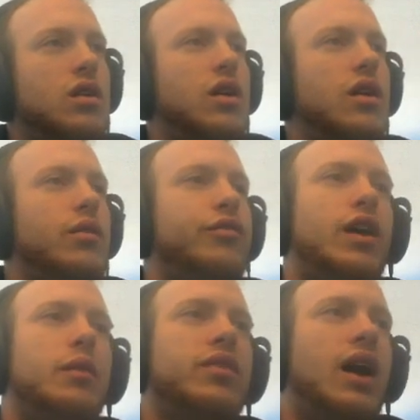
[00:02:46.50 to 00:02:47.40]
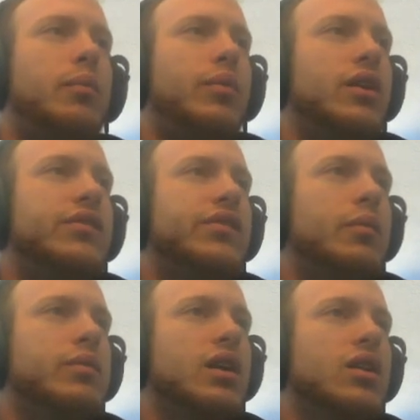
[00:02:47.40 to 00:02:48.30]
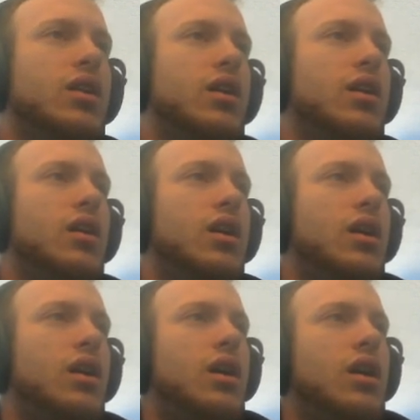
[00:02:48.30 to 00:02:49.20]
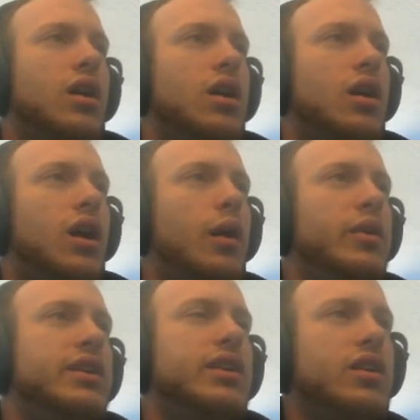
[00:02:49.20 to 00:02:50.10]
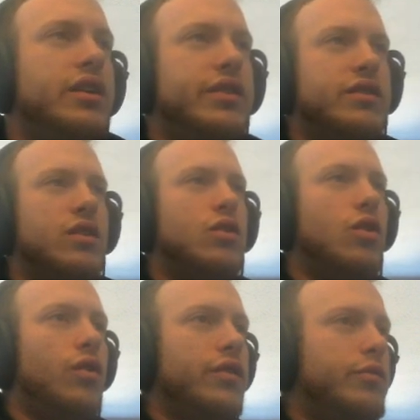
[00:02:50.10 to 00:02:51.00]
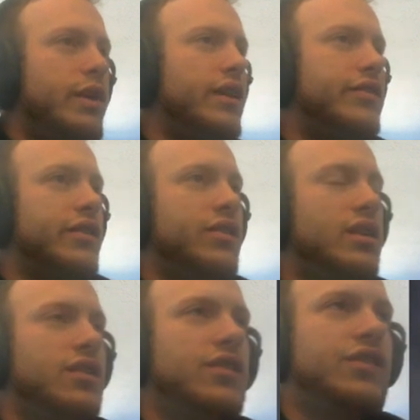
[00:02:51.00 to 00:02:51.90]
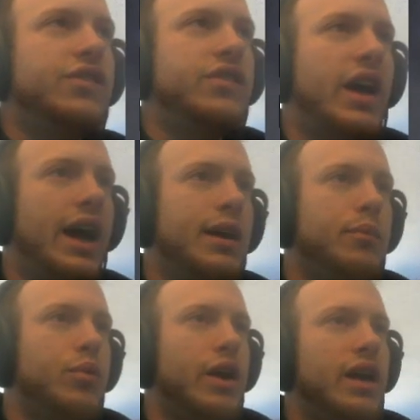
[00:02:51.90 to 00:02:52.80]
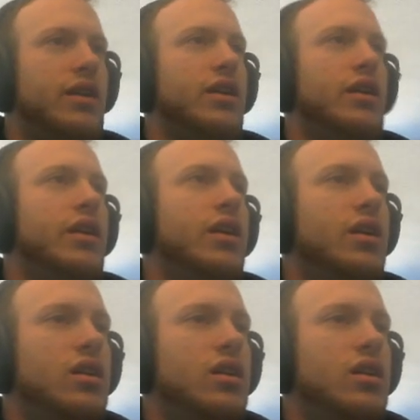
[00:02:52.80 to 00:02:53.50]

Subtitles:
Alright, we flop top pair, top kicker. I mean, here I think the goal is basically to just stack Brandon.